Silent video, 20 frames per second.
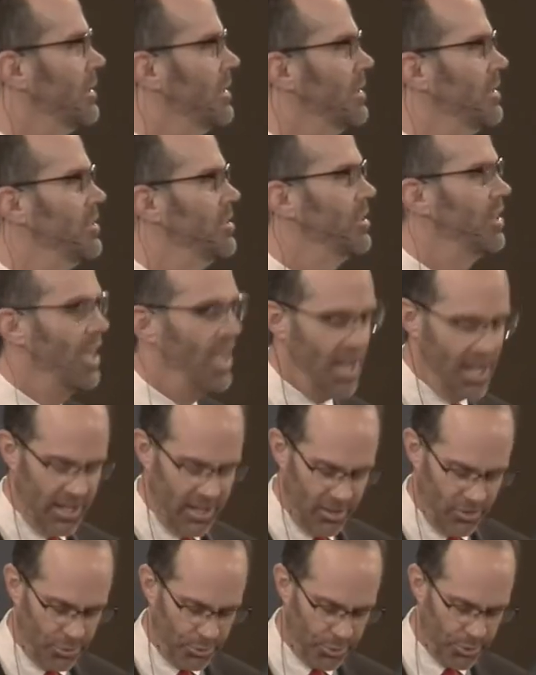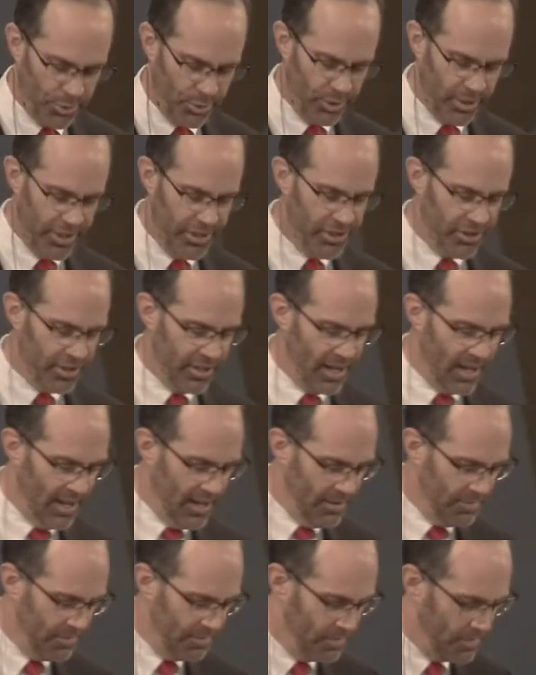Do you hate His rule in your
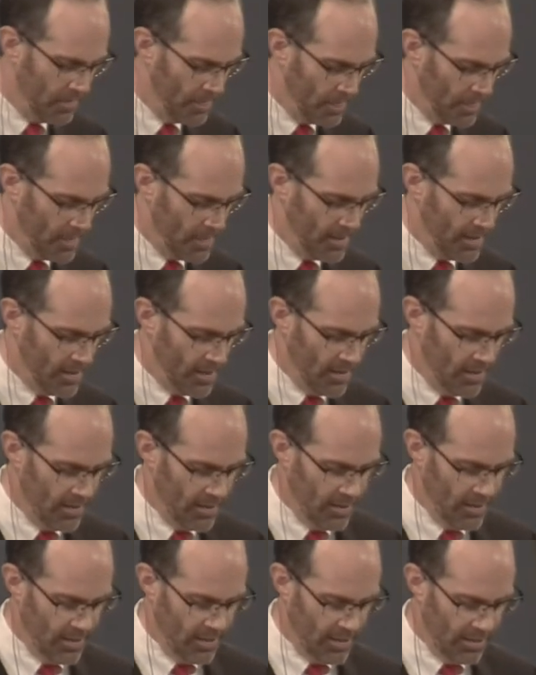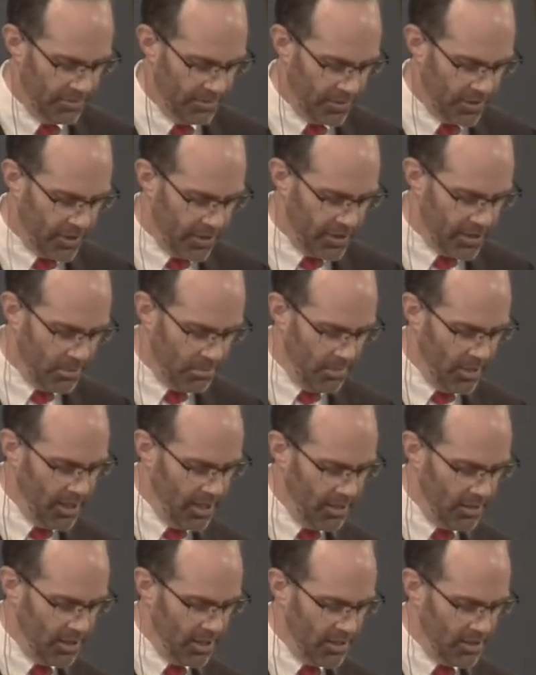life? If you're in the,
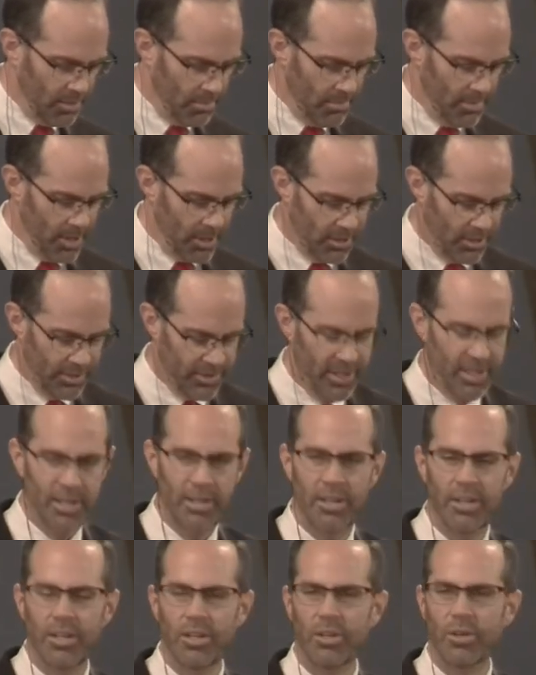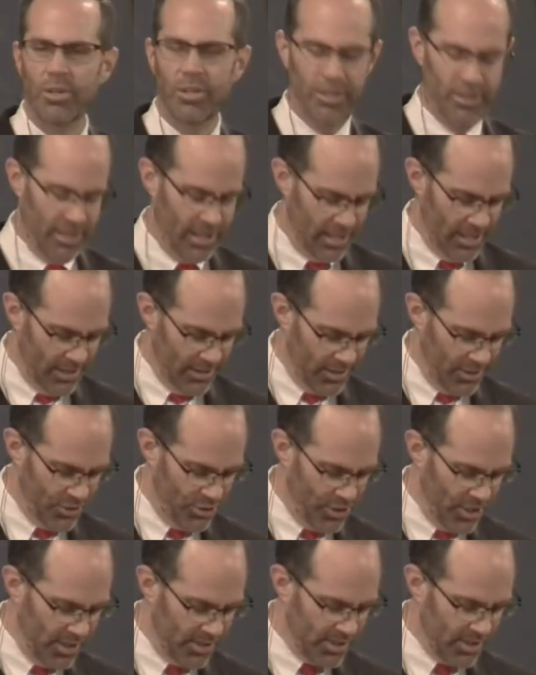meet, in the middle, then you, the
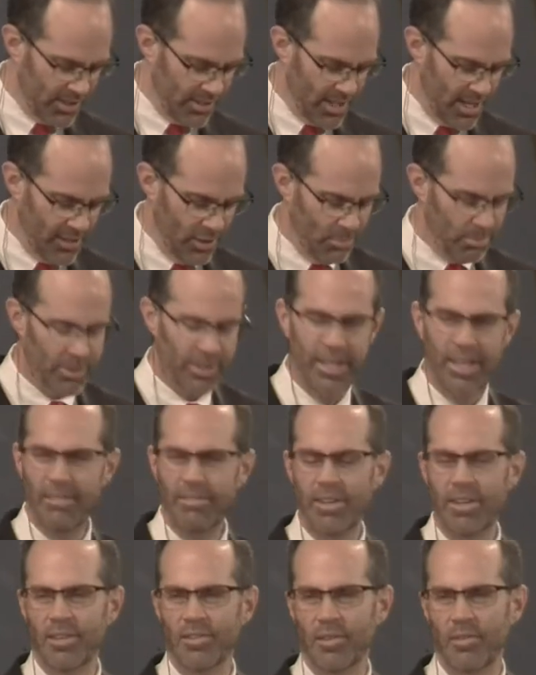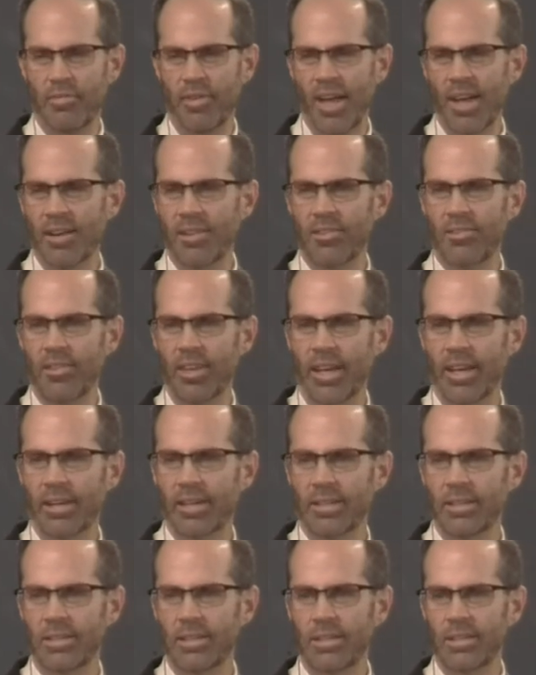Jesus that you believe in is a fantasy.
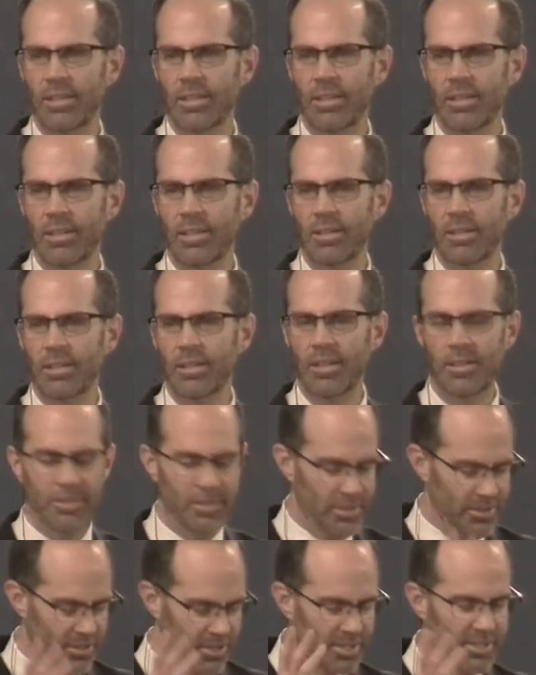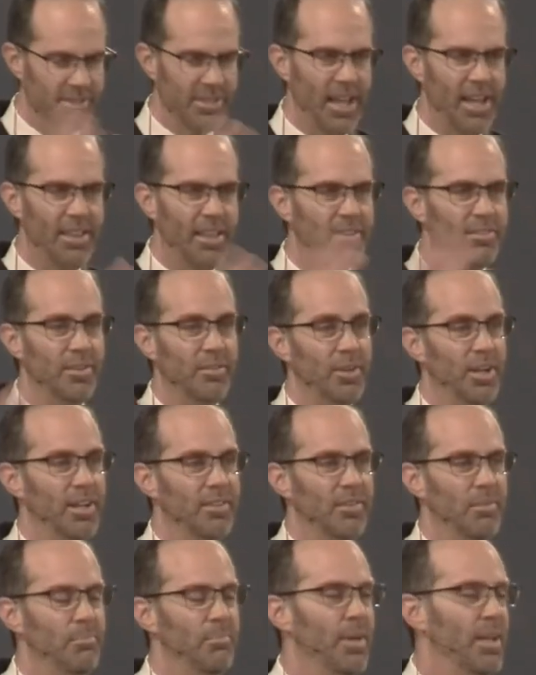They're, just that, that's a, that's
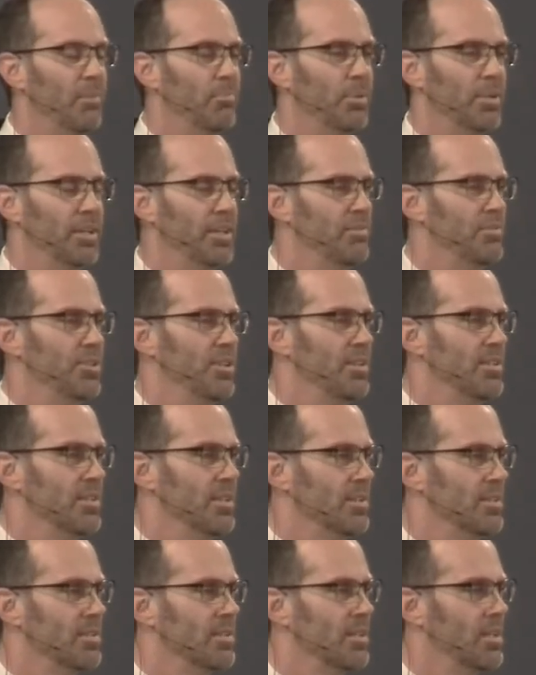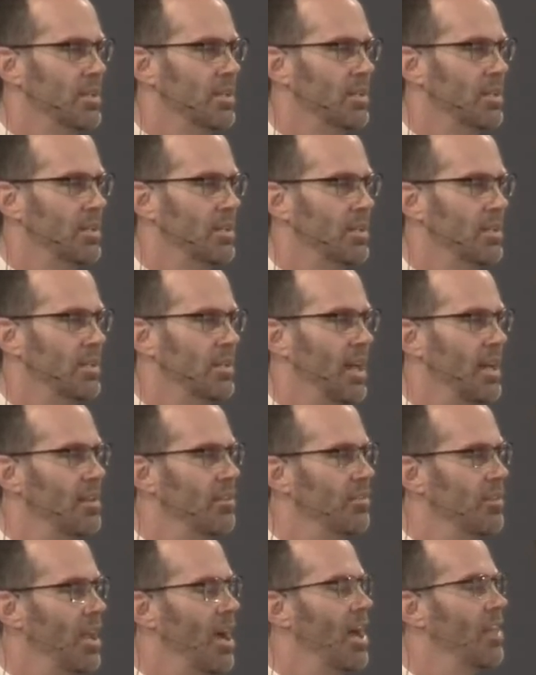a make believe Jesus. That is
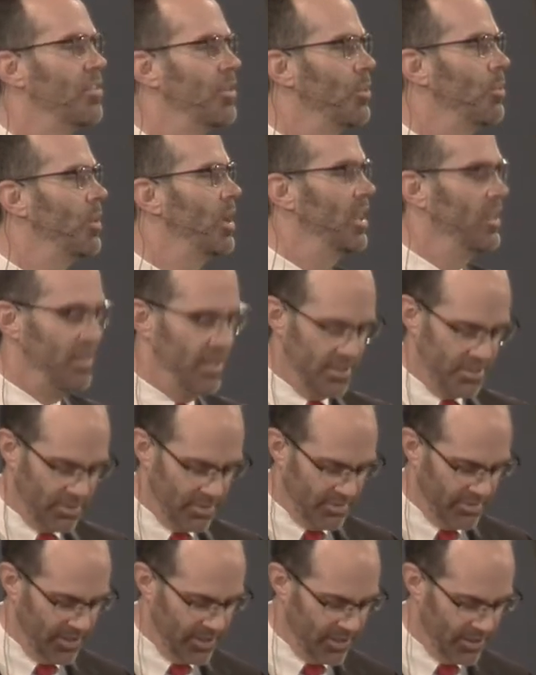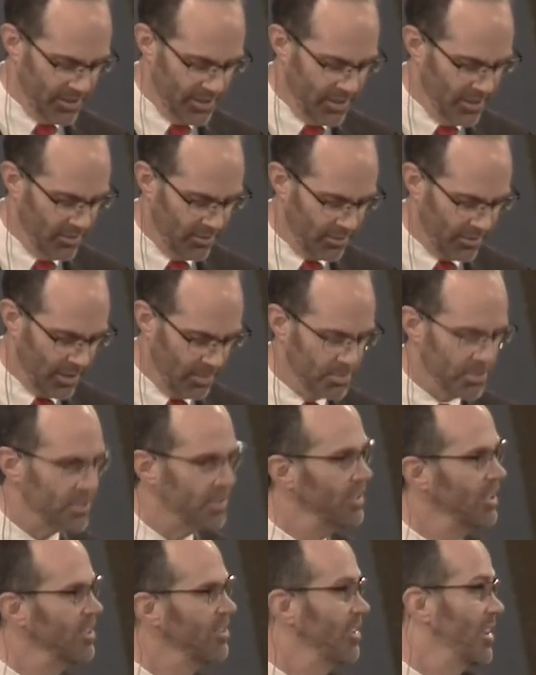not the one that's revealed in Scripture.
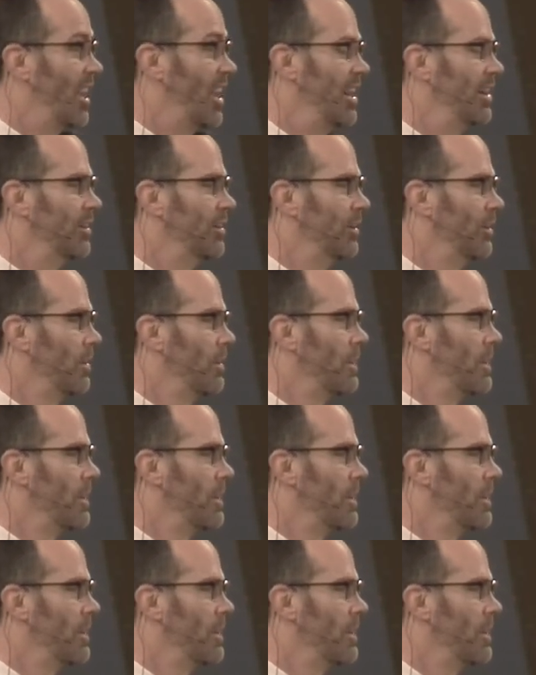It's an idol.